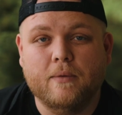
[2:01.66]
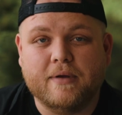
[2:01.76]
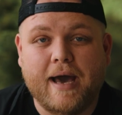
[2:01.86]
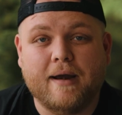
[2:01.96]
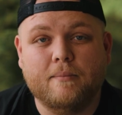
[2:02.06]
We were
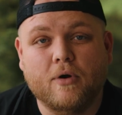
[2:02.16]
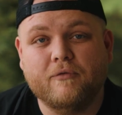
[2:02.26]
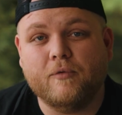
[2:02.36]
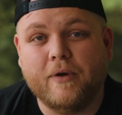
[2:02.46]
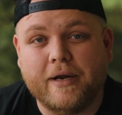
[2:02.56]
kind of more
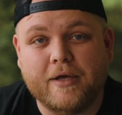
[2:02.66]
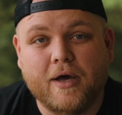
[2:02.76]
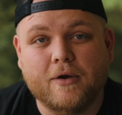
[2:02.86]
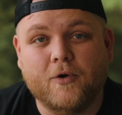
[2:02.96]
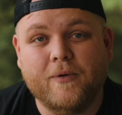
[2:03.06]
of a run and
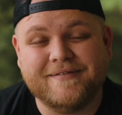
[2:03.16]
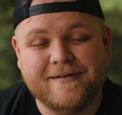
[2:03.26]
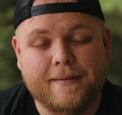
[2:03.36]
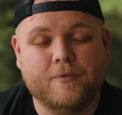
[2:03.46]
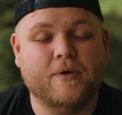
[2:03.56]
gun, quick
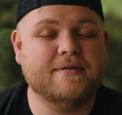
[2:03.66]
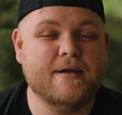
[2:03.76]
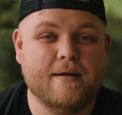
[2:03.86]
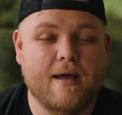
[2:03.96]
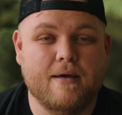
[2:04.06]
setup, quick
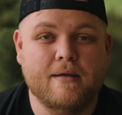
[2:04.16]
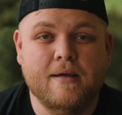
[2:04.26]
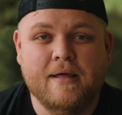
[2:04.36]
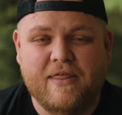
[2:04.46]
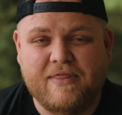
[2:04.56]
tear down,
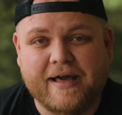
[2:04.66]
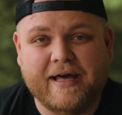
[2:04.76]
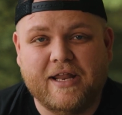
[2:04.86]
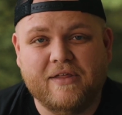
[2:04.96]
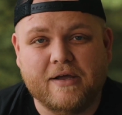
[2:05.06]
that
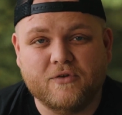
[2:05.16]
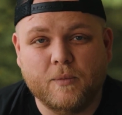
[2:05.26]
kind of thing.